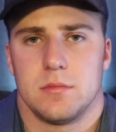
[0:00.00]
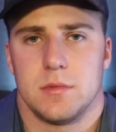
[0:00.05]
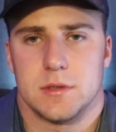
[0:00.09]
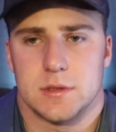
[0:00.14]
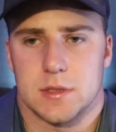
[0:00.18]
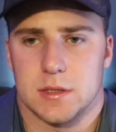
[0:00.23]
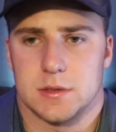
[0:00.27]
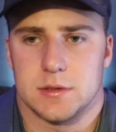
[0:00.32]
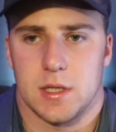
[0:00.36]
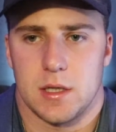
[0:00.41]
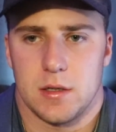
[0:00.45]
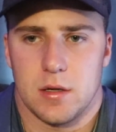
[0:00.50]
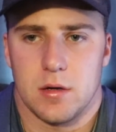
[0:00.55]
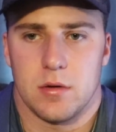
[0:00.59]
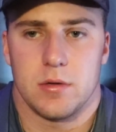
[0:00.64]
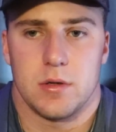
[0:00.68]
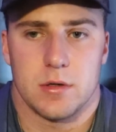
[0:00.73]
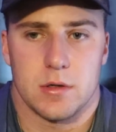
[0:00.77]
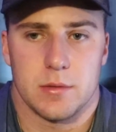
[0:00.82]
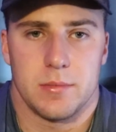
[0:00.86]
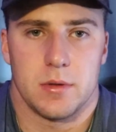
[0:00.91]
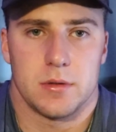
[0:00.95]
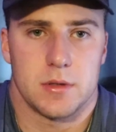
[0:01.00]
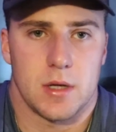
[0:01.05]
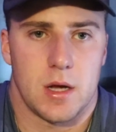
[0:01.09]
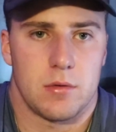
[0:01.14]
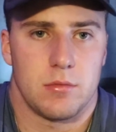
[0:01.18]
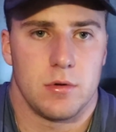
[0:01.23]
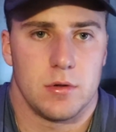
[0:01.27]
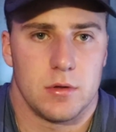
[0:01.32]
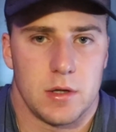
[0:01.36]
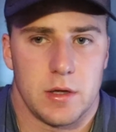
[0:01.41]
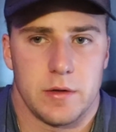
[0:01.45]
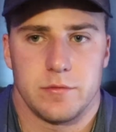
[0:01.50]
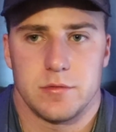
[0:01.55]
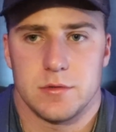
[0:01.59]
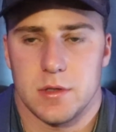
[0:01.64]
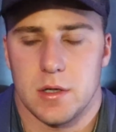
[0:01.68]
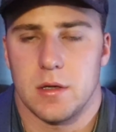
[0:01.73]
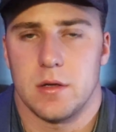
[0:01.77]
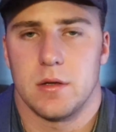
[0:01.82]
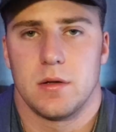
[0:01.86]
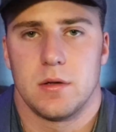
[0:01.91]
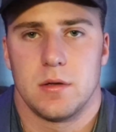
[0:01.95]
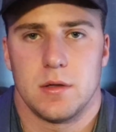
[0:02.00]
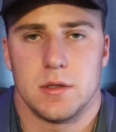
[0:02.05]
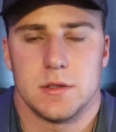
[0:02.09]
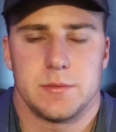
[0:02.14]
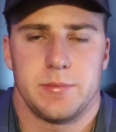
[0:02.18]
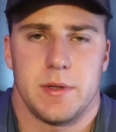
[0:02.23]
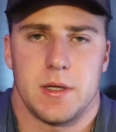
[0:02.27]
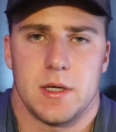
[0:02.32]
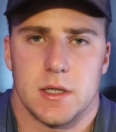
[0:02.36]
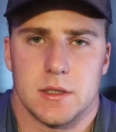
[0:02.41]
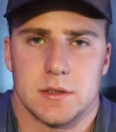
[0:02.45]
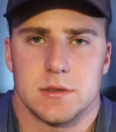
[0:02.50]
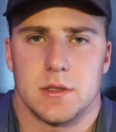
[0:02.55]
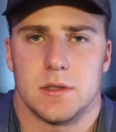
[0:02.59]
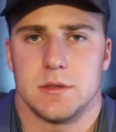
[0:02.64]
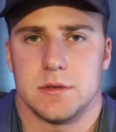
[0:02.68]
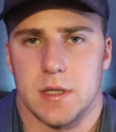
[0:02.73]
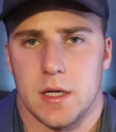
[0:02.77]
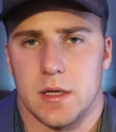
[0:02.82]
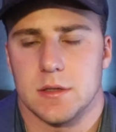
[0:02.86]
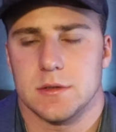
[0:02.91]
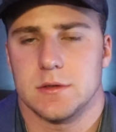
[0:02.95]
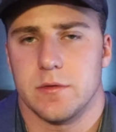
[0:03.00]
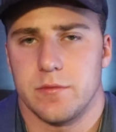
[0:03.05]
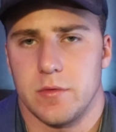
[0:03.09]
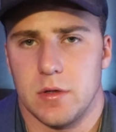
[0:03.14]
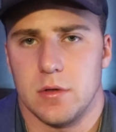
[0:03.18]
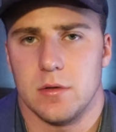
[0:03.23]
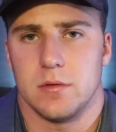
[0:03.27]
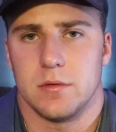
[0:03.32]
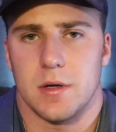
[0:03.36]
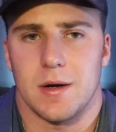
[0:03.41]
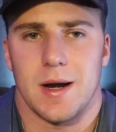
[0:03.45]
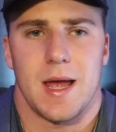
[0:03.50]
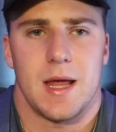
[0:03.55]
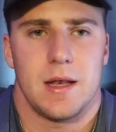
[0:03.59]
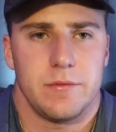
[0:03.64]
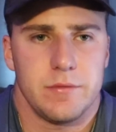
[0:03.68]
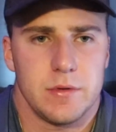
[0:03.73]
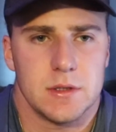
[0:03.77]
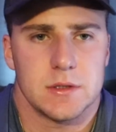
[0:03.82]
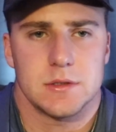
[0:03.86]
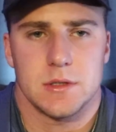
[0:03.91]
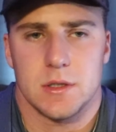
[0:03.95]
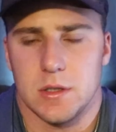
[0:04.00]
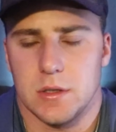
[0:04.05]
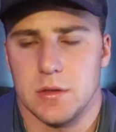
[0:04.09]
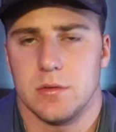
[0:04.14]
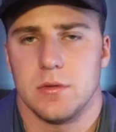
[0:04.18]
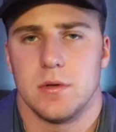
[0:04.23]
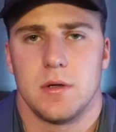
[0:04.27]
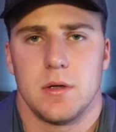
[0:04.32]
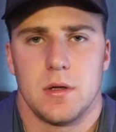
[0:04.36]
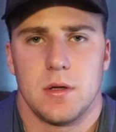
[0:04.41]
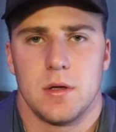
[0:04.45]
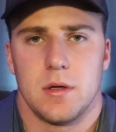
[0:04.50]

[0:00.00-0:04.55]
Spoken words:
It's because they know you're about that real life shit. It's because they're jealous of you. They're envious of you.